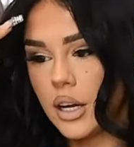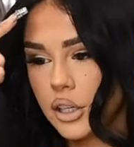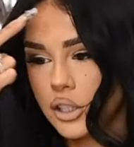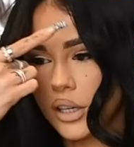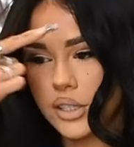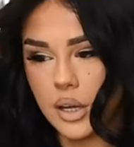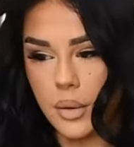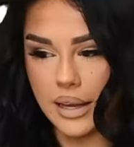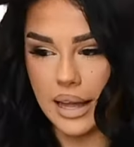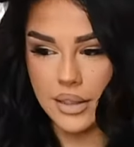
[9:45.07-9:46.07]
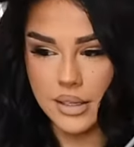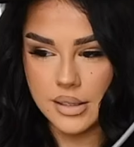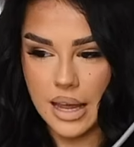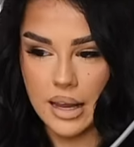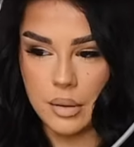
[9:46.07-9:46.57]
just so I get the
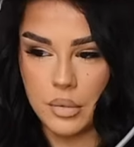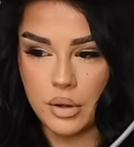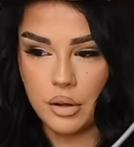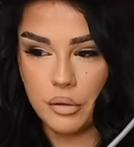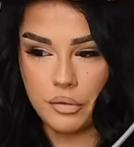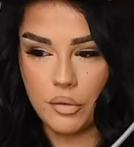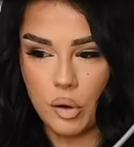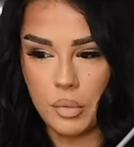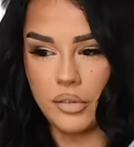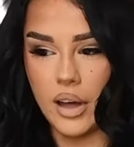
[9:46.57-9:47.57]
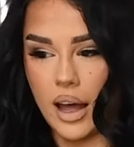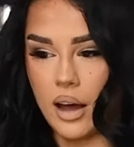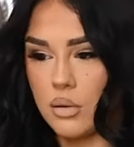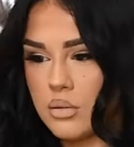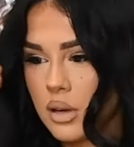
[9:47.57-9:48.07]
same form of
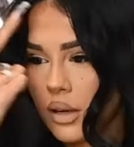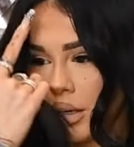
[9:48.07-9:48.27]
curl.